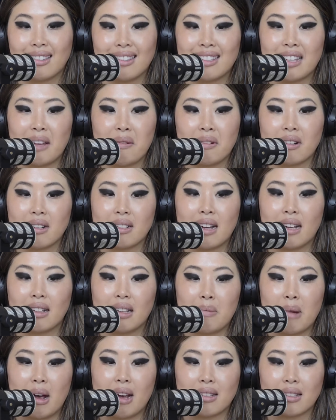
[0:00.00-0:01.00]
see me on a daily
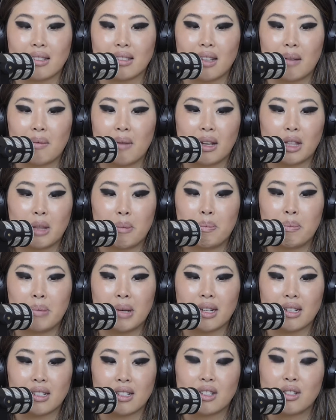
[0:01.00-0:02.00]
basis. I'm like the
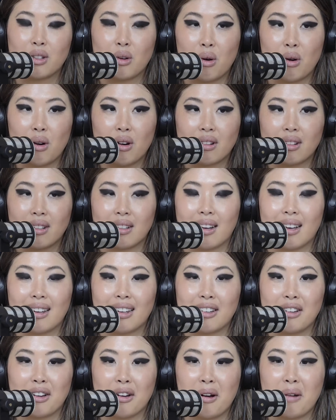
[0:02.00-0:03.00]
biggest dork. Like,
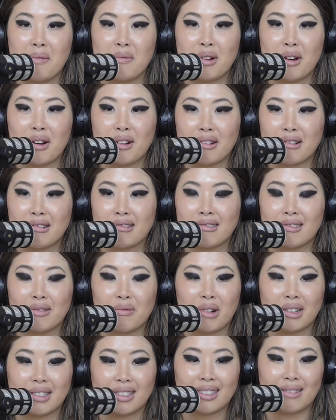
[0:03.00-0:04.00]
I'm not cool
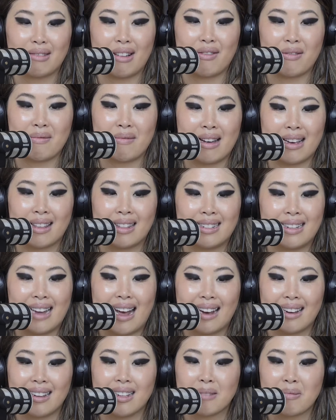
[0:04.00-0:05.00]
whatsoever. I'm like the
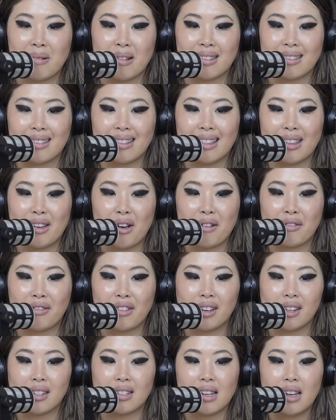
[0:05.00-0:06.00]
daggiest person in the
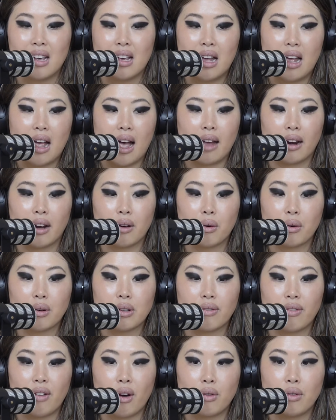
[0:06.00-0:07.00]
office. And I
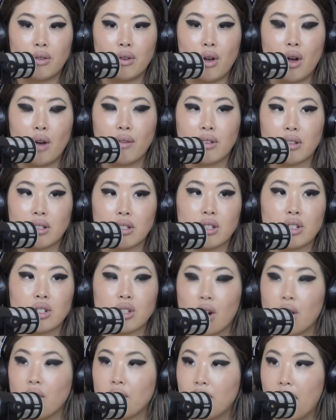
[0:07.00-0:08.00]
always felt nervous to
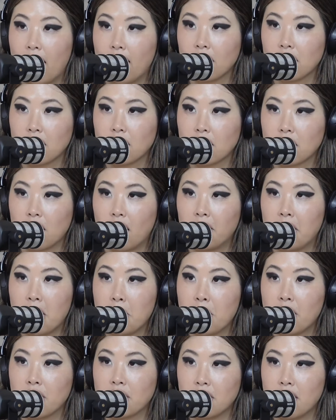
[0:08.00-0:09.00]
show that side of my
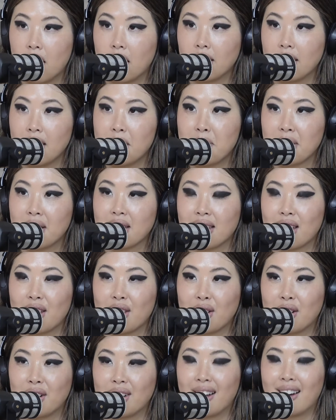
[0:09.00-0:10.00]
personality, because I
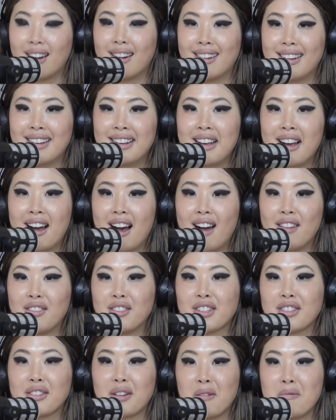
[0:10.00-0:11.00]
thought, I've
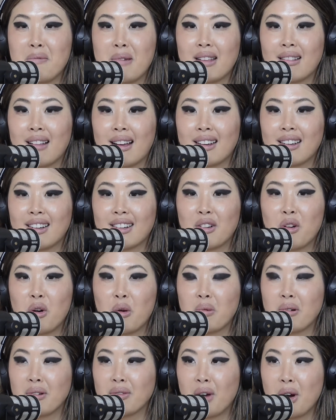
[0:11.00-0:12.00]
just got to be like a
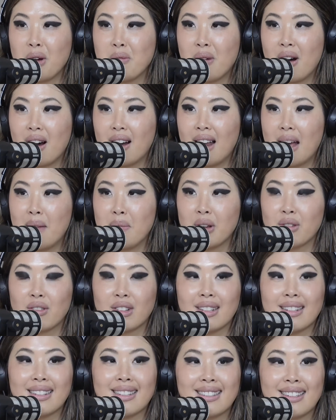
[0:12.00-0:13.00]
corporate robot and be
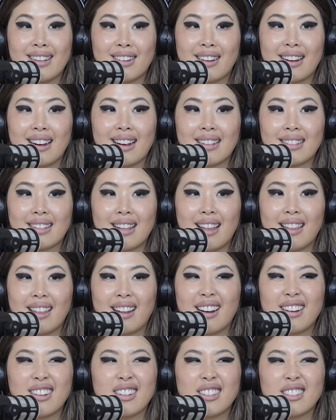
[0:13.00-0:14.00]
really serious. And then
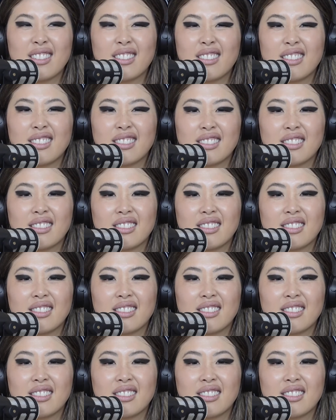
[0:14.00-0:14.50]
I just thought,